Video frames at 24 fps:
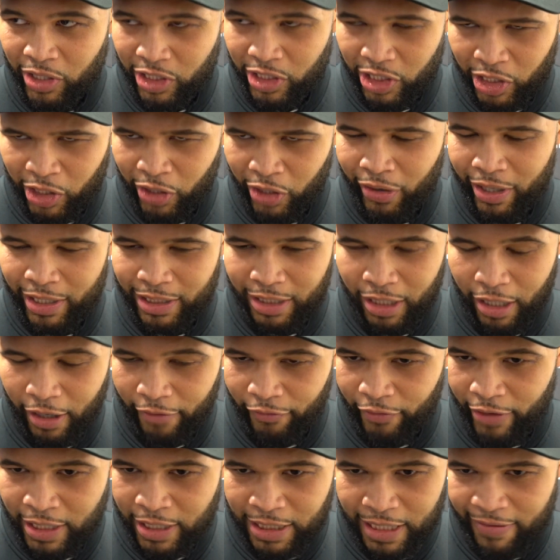the security side
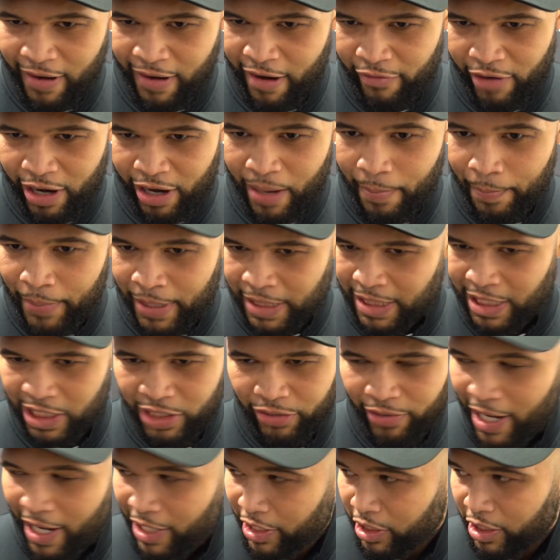of things. I've never had a business
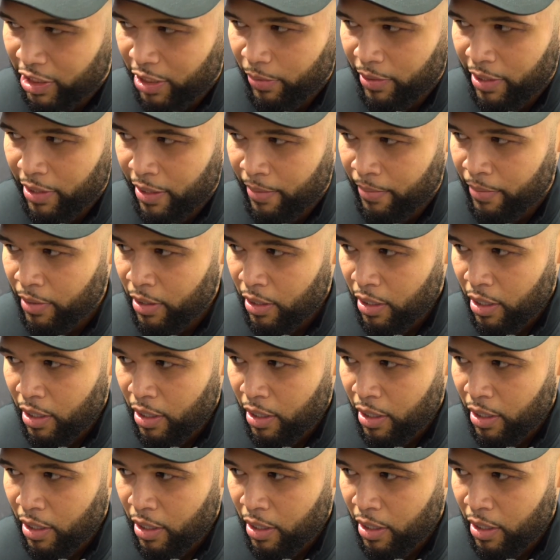relationship with him.